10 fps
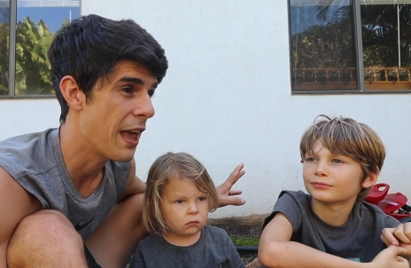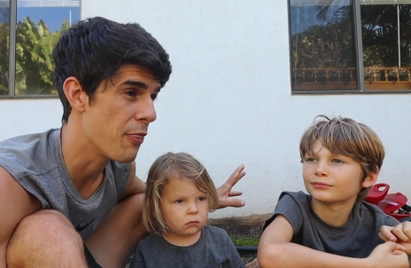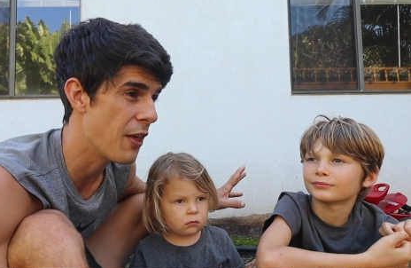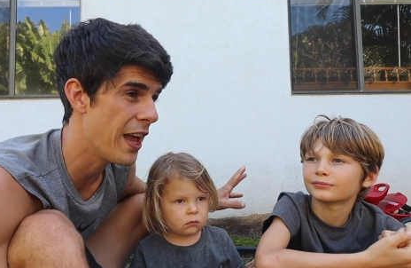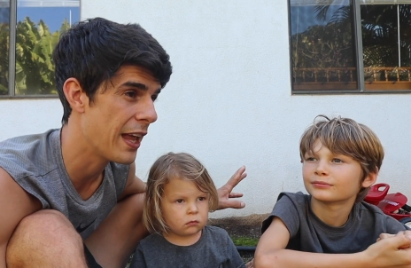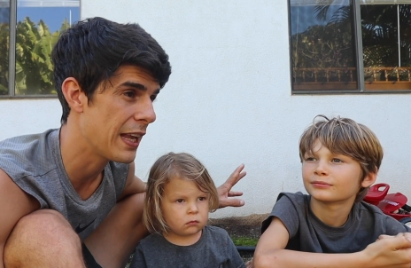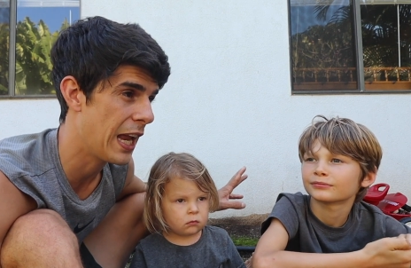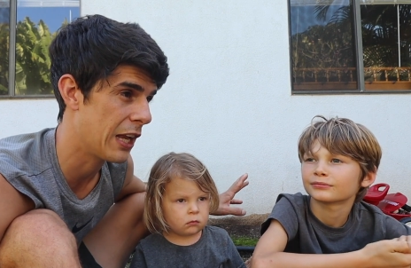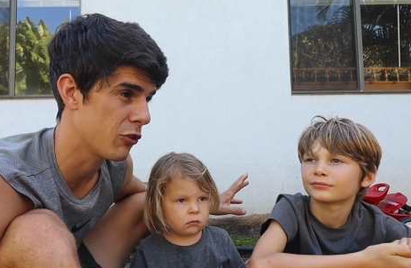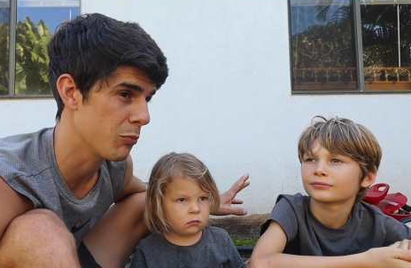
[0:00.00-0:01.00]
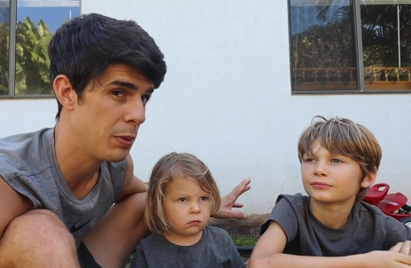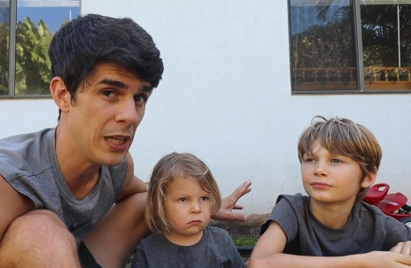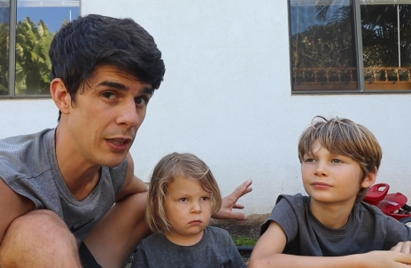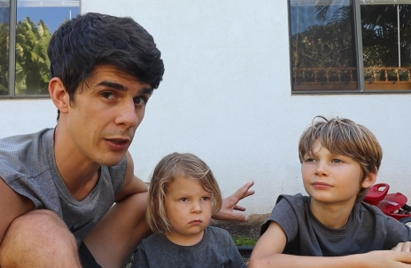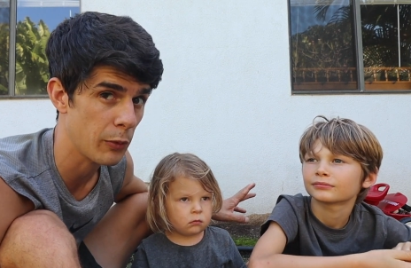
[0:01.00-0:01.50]
Speaker 1: And then Agent
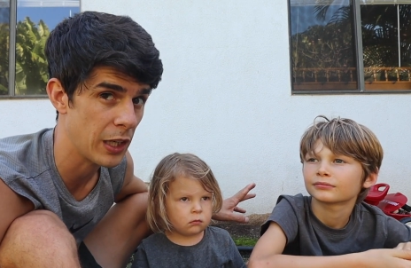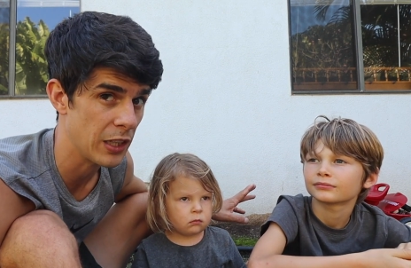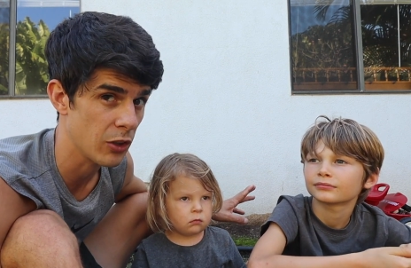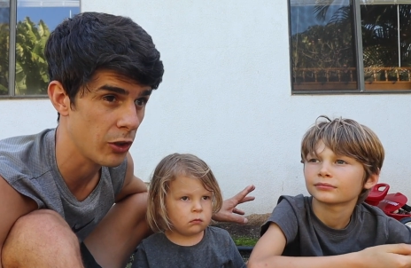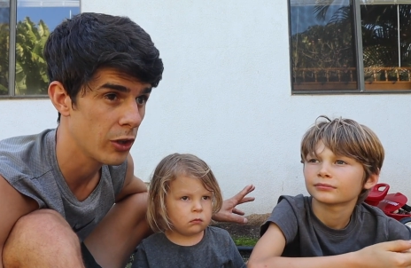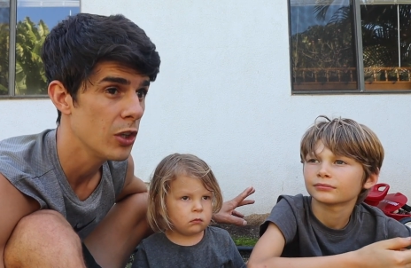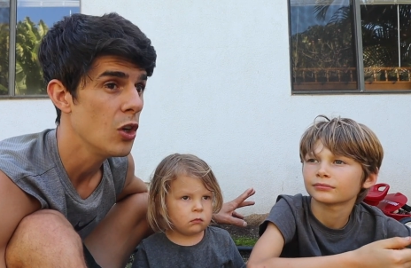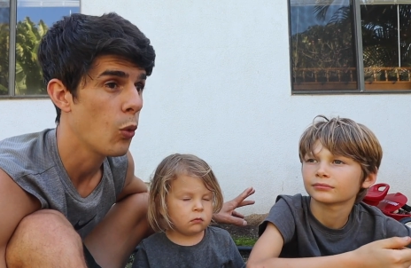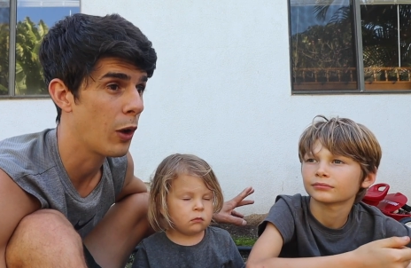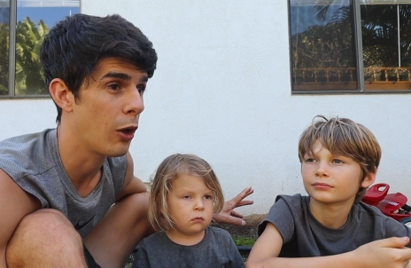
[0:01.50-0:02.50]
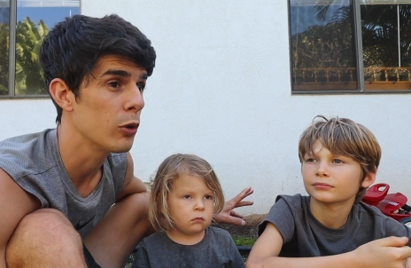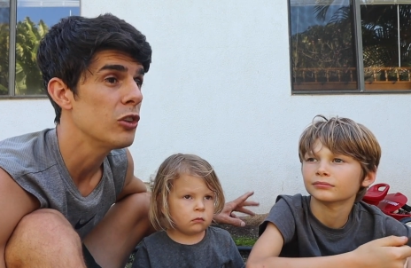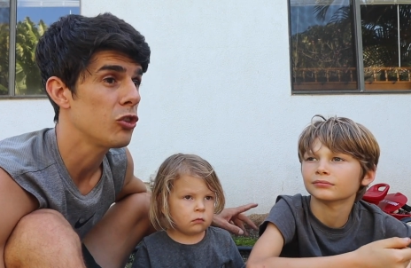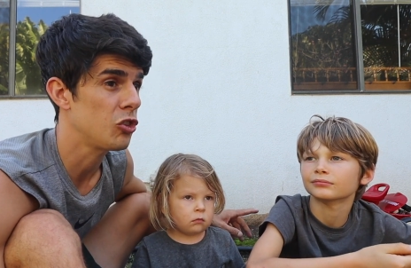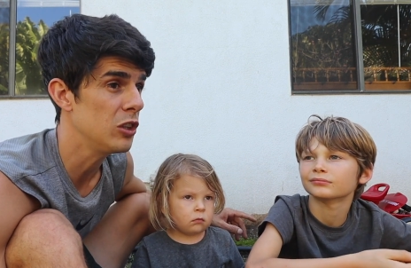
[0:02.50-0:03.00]
Piglet right here, well,
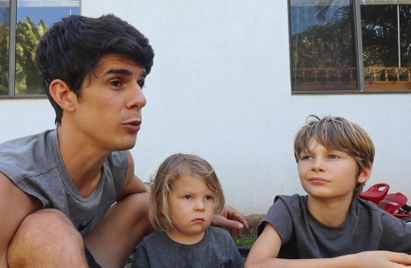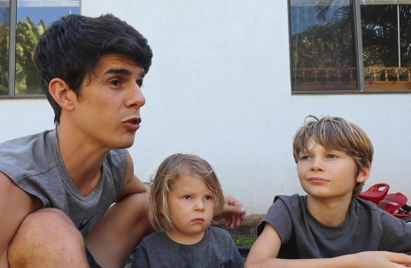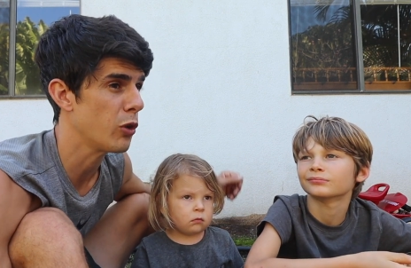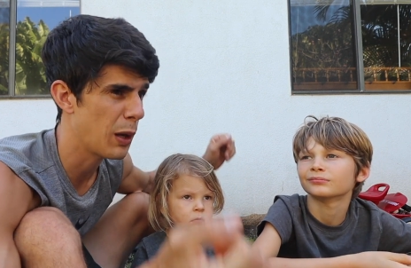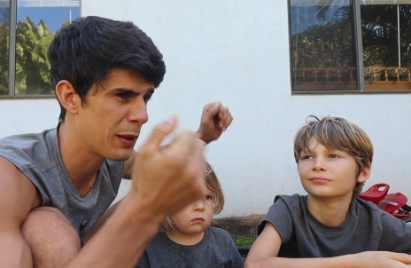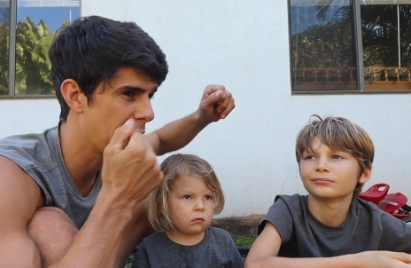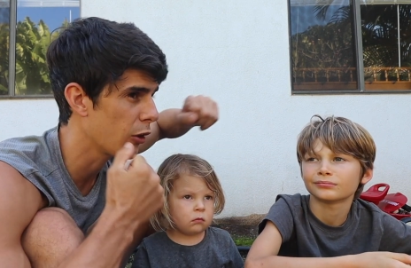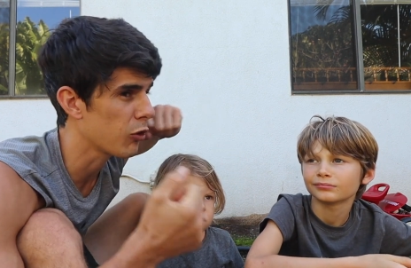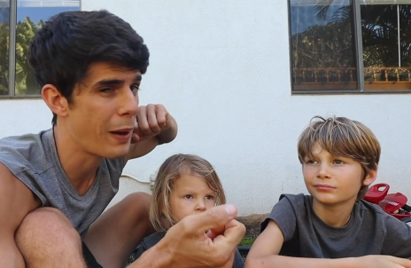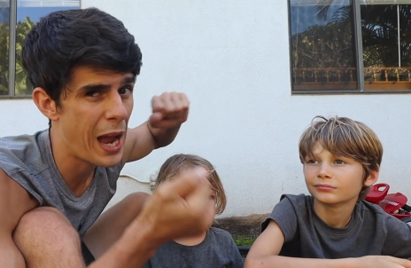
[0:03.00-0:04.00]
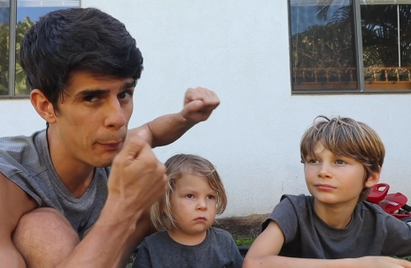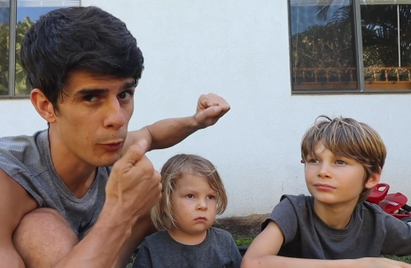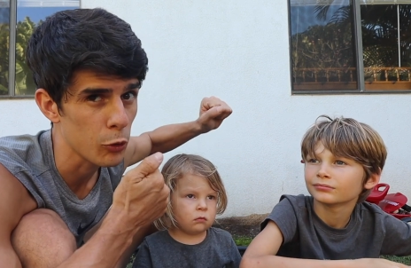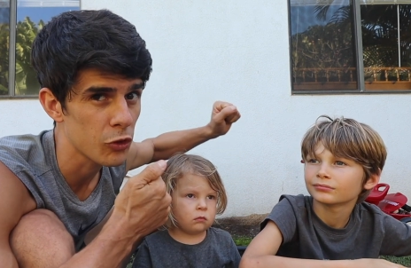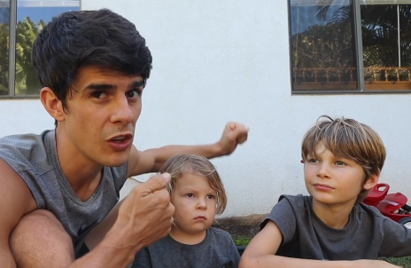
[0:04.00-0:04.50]
she was cramming down some
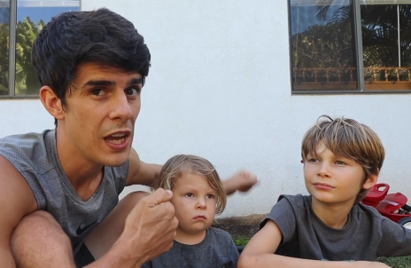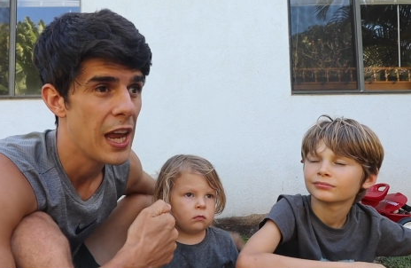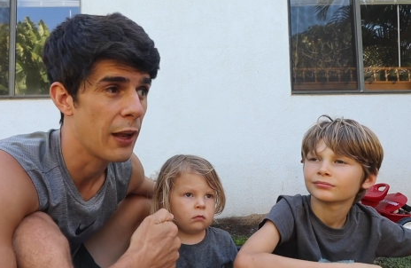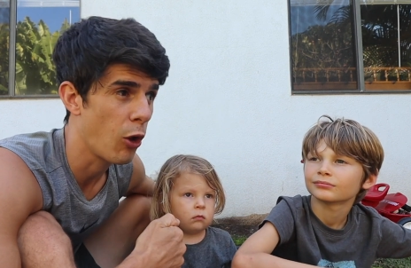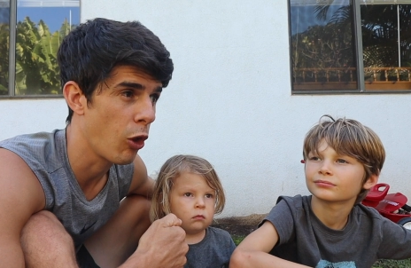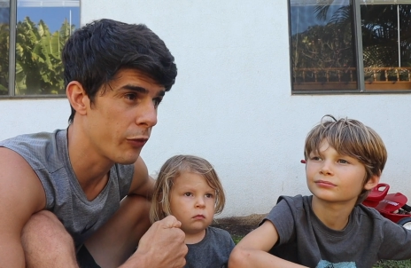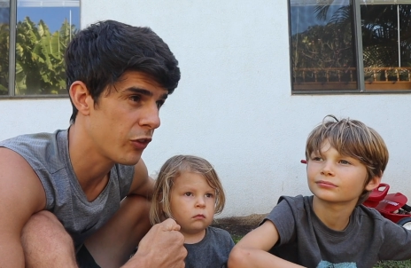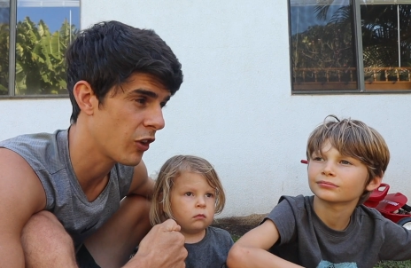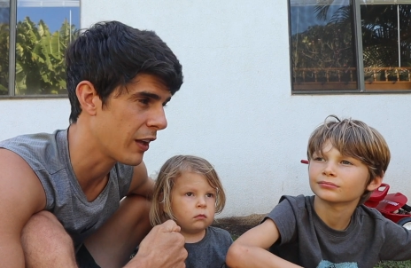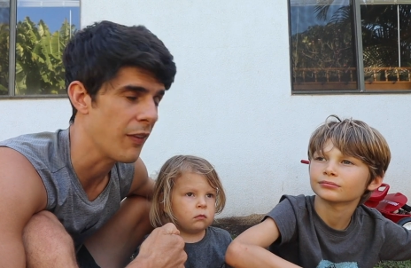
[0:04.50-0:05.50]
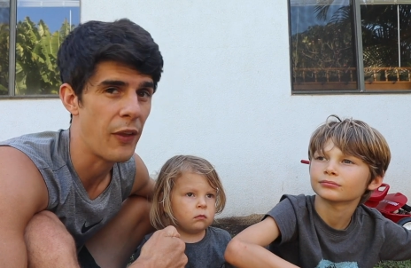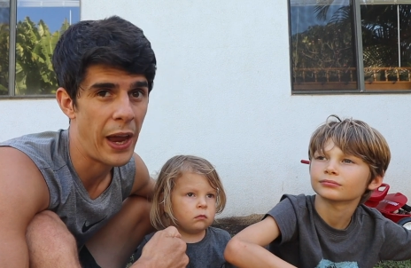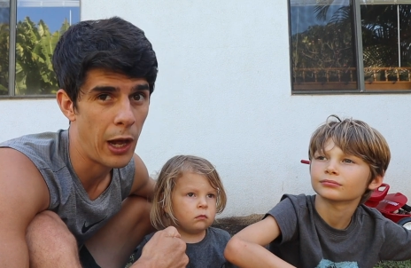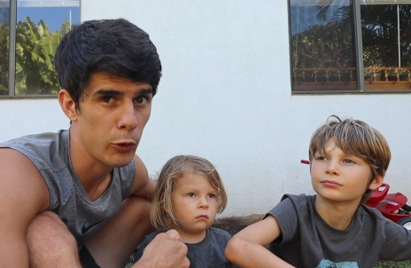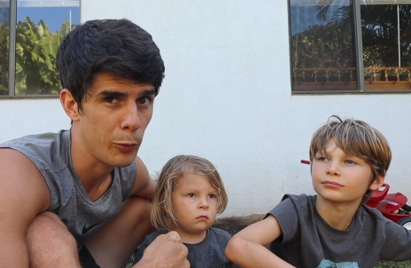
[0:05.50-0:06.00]
apples, and all of a sudden
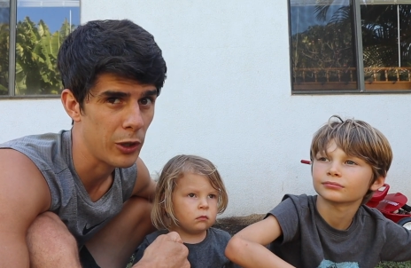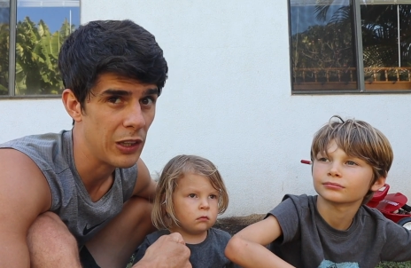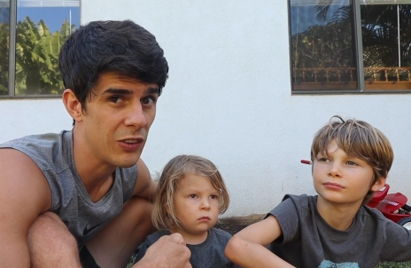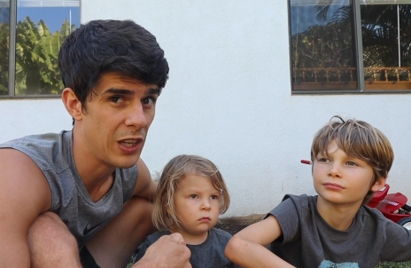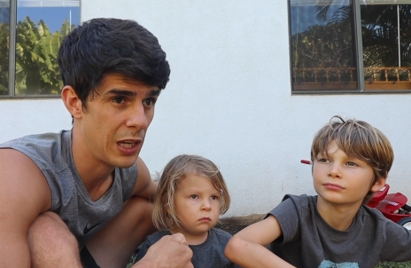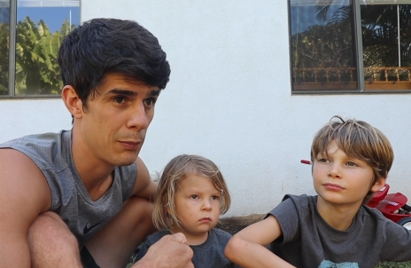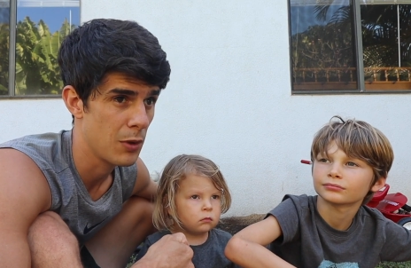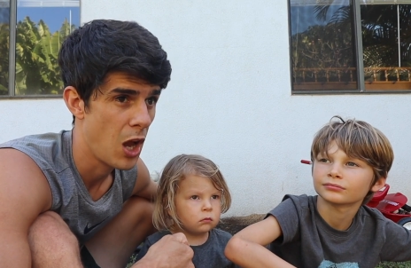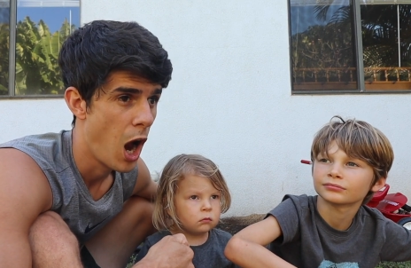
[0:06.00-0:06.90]
the howler monkeys came,